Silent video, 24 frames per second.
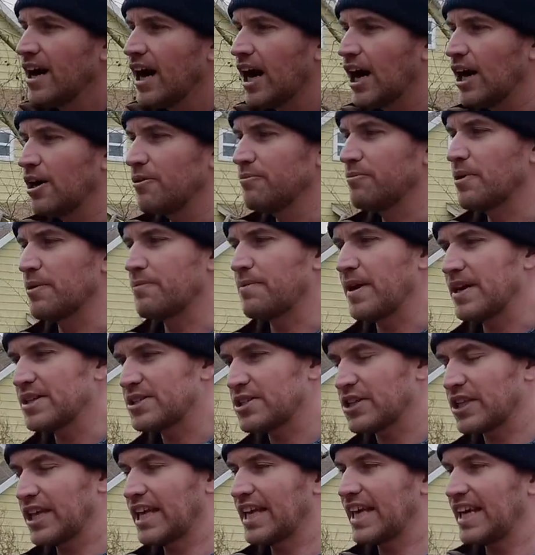But
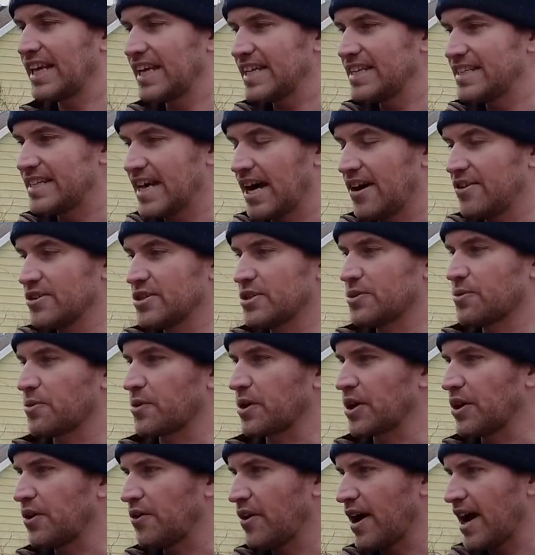basically getting down to
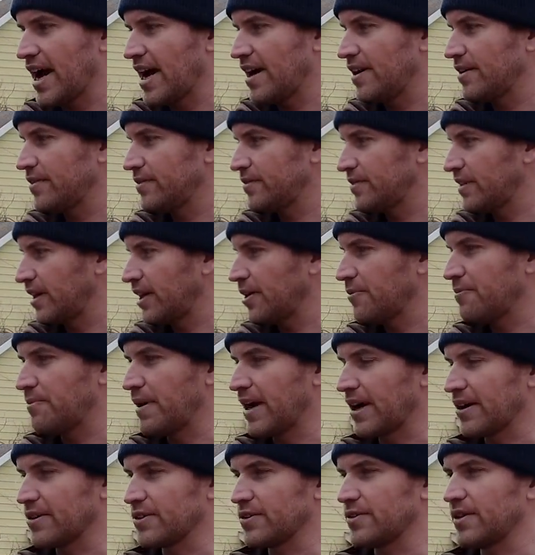where you have
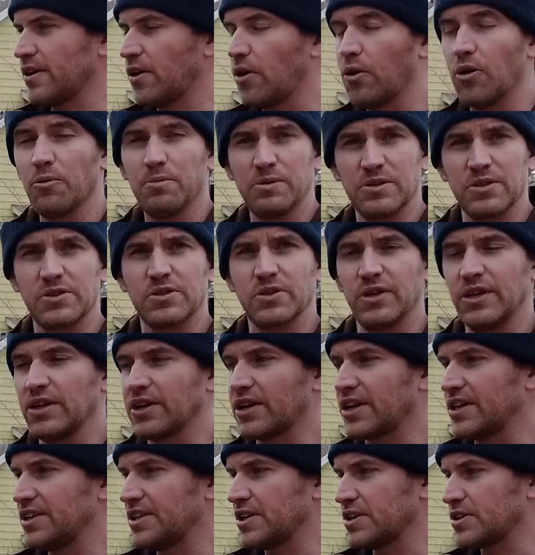bare open soil
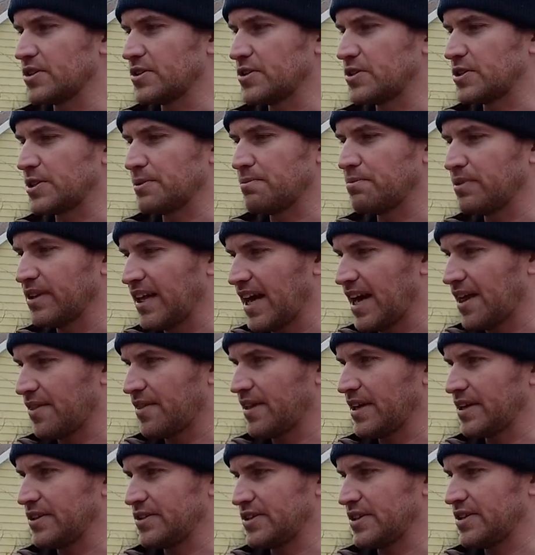conditions to
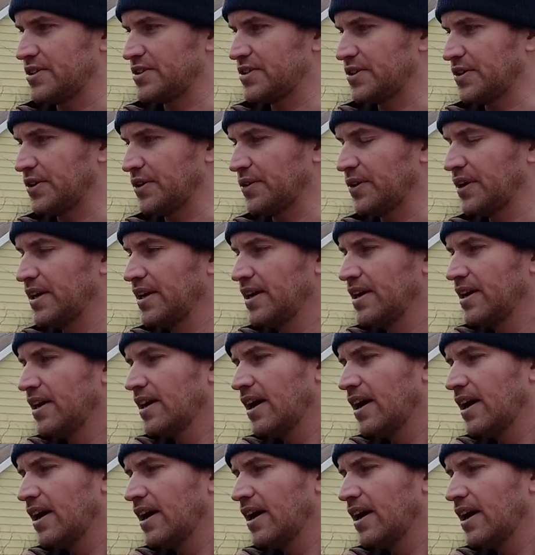plant things into.